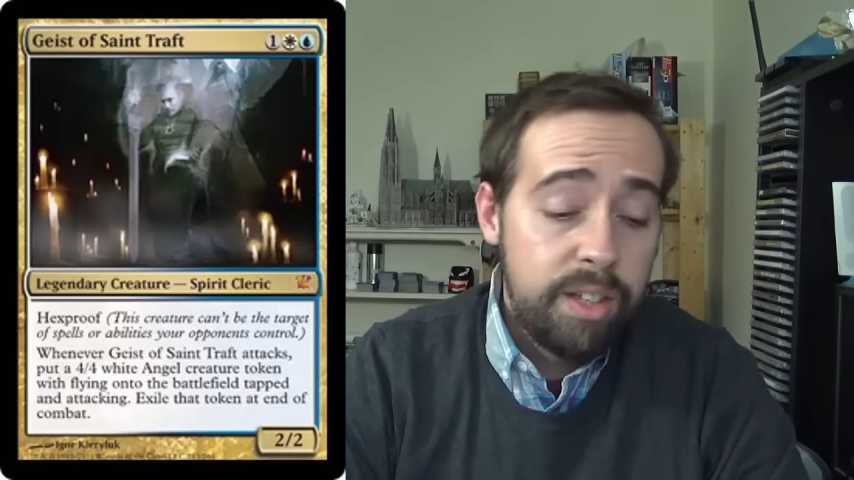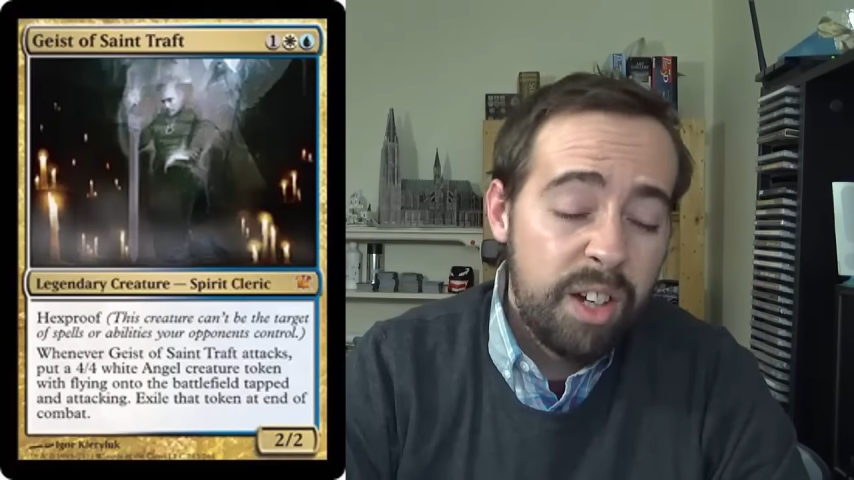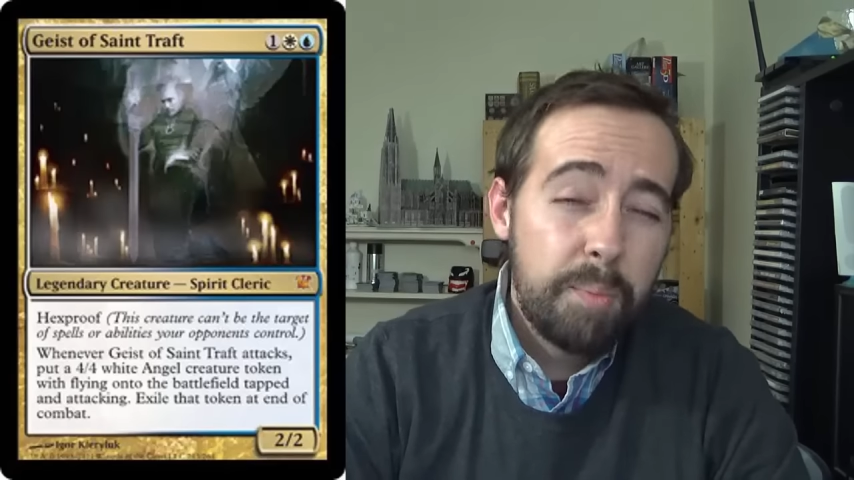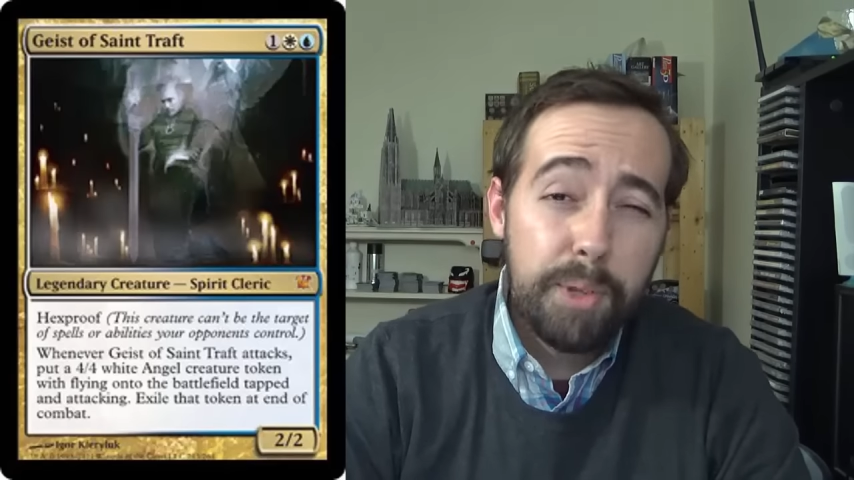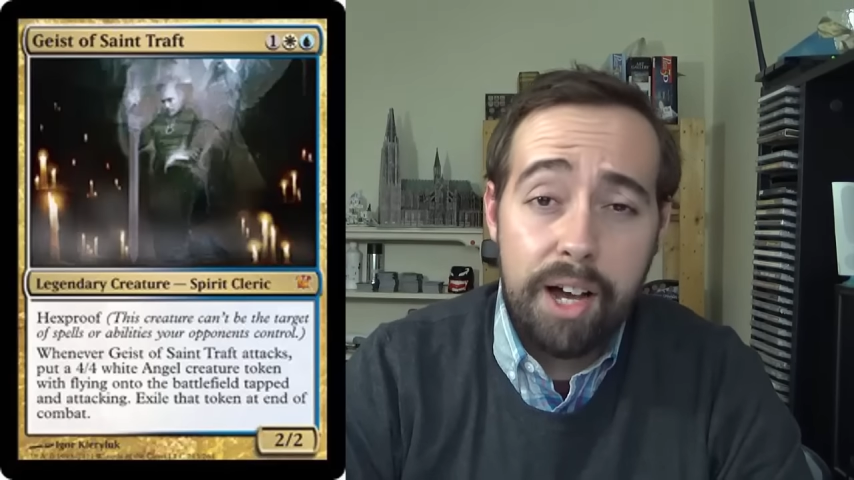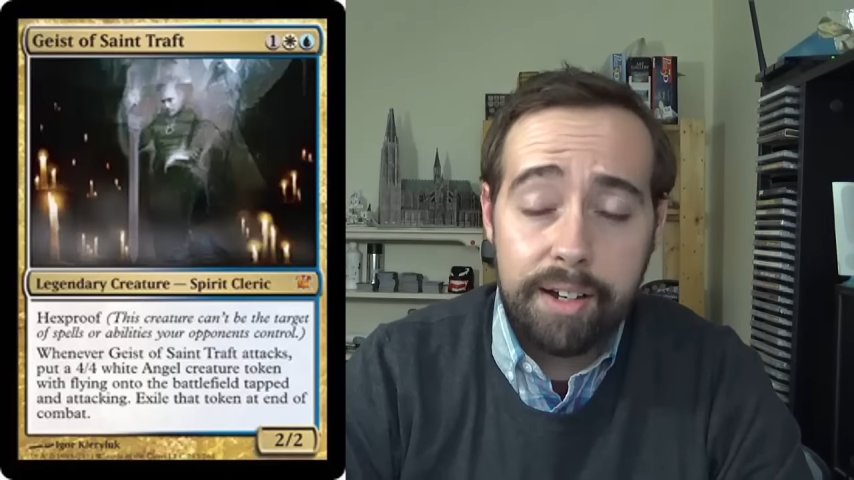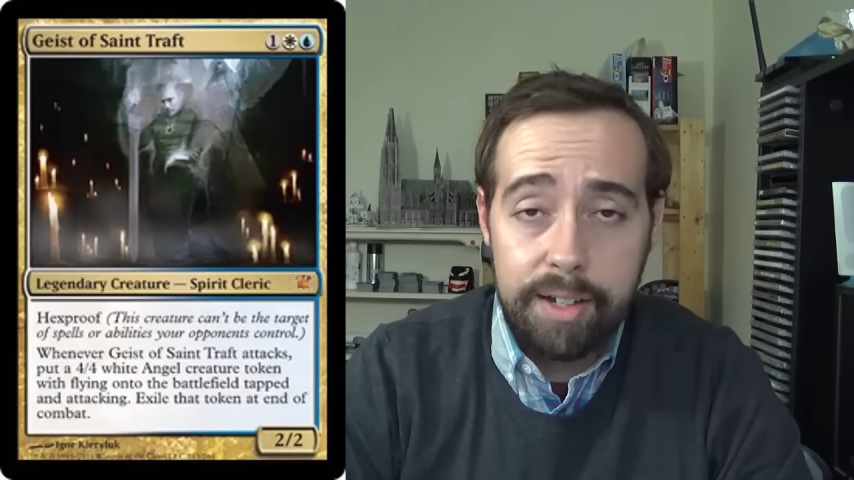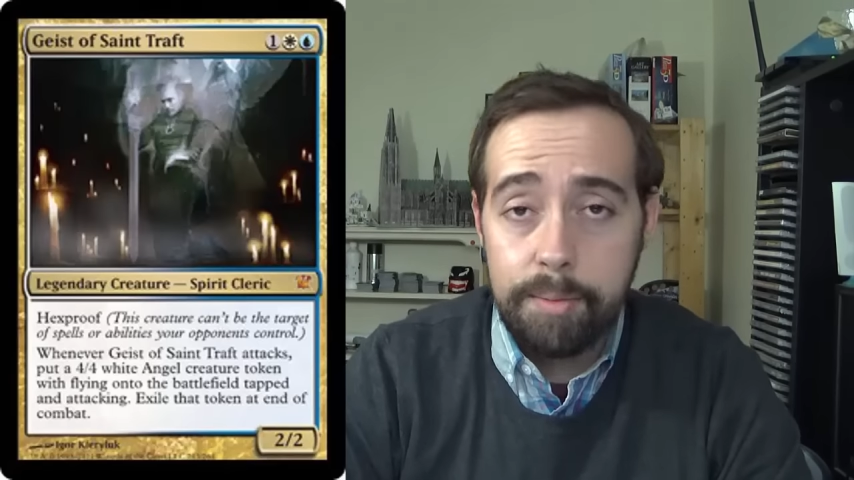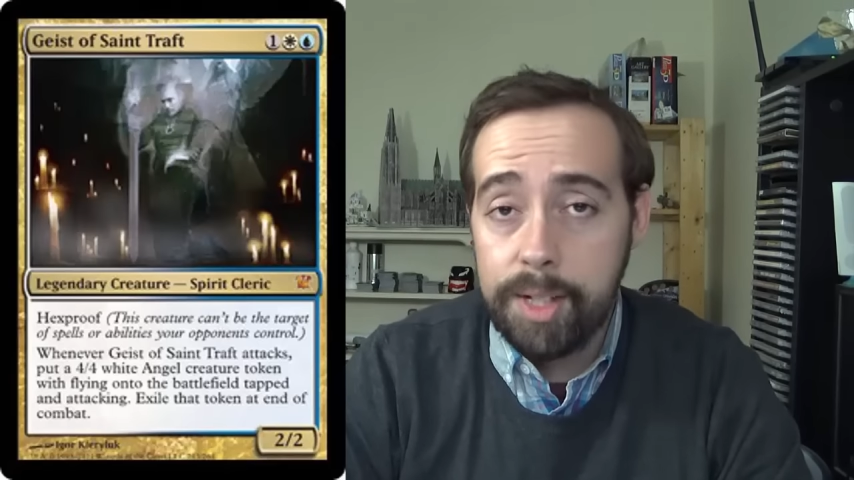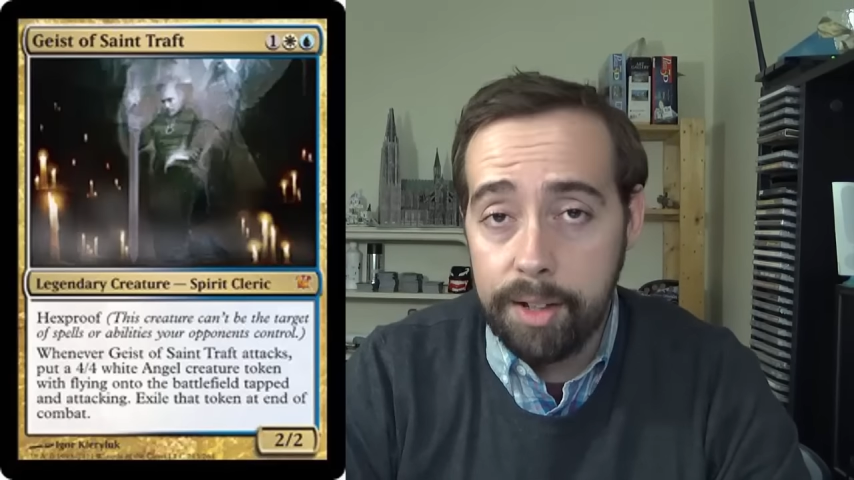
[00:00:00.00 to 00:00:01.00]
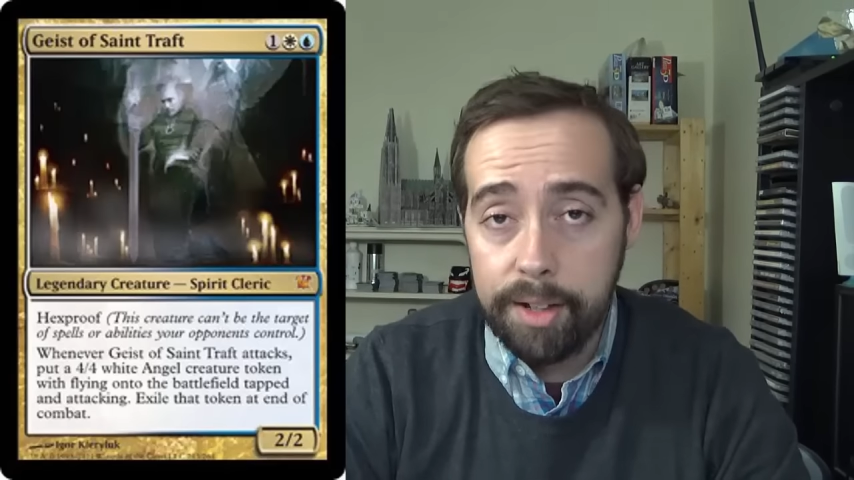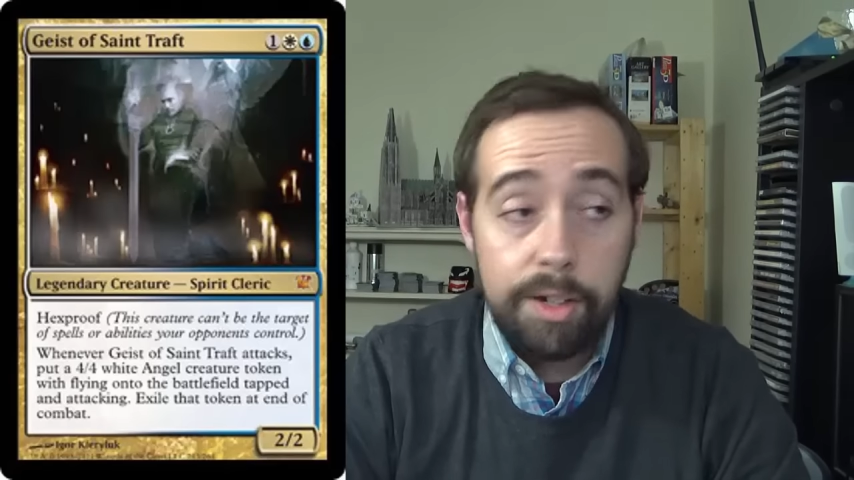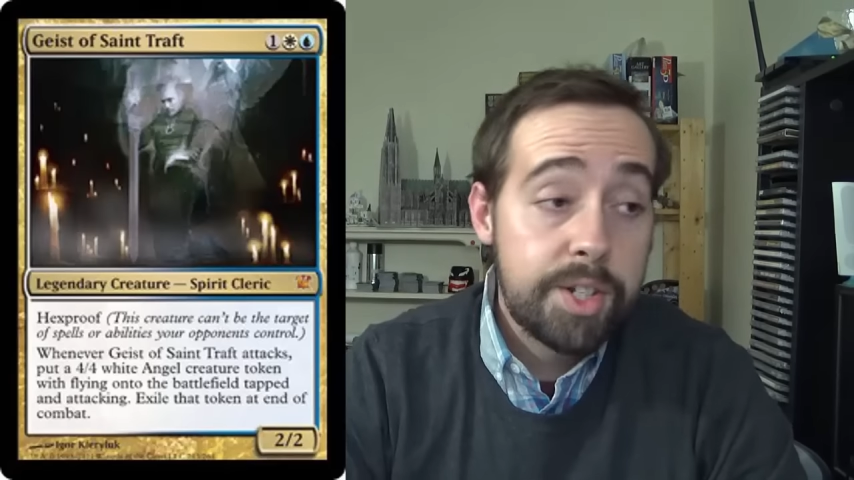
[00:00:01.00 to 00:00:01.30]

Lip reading: you can block it and kill it.